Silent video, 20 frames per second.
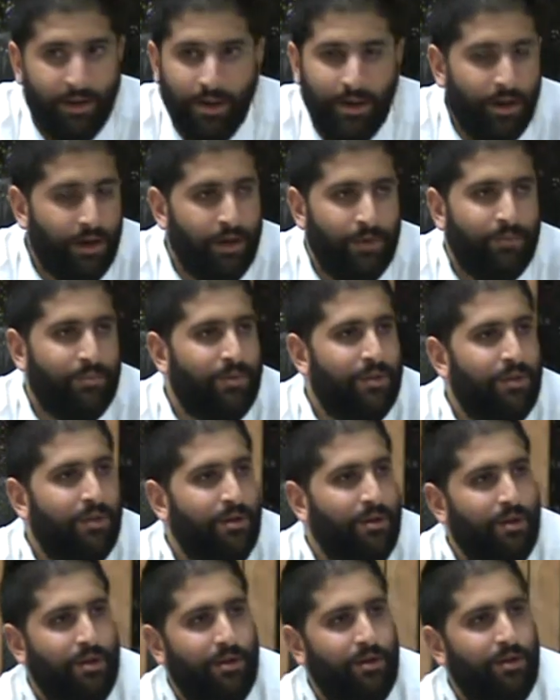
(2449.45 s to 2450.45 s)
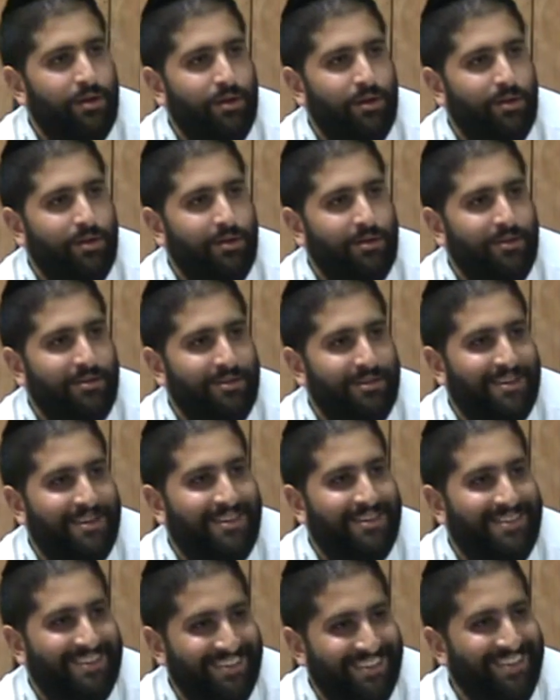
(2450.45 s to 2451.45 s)
They call him Rabbi Yaakov, they don't call him Rabbi
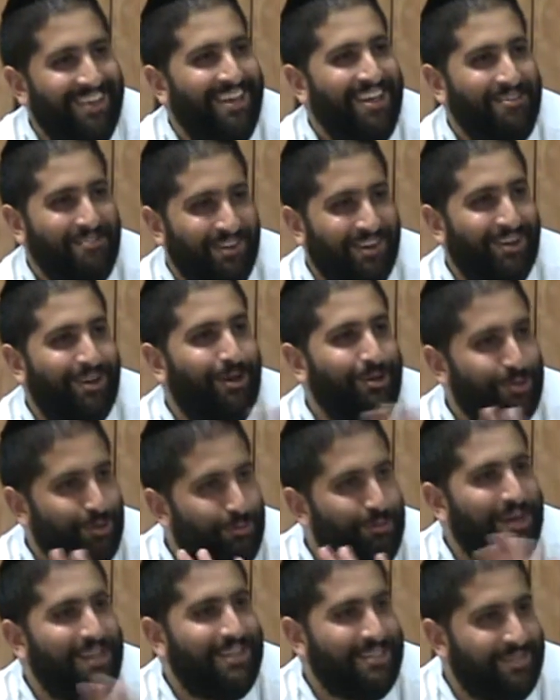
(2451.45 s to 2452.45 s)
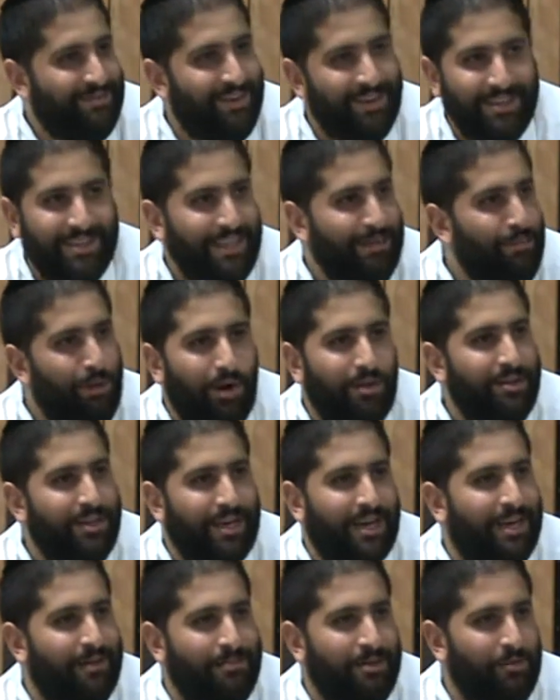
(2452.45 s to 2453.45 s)
Yaakov. So by the Sfaradim, all the
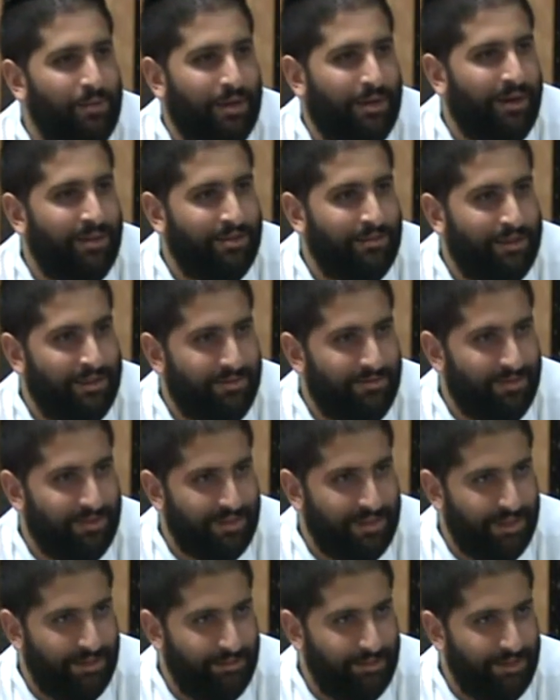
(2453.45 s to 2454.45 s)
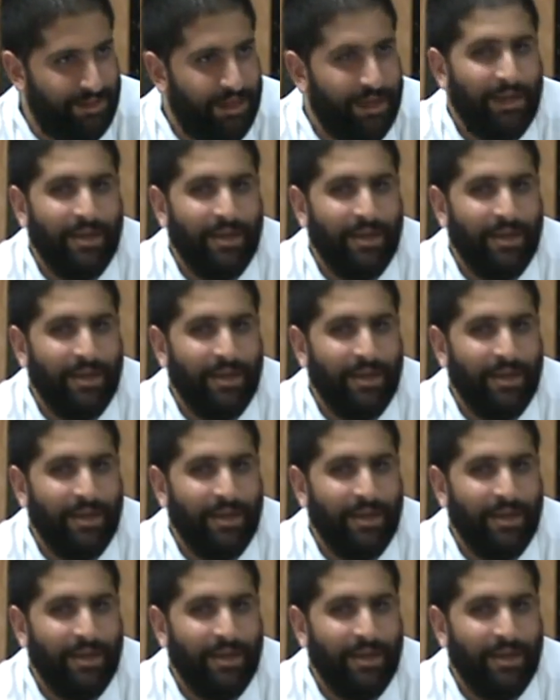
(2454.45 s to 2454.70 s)
Chachamim, we call them by their first names.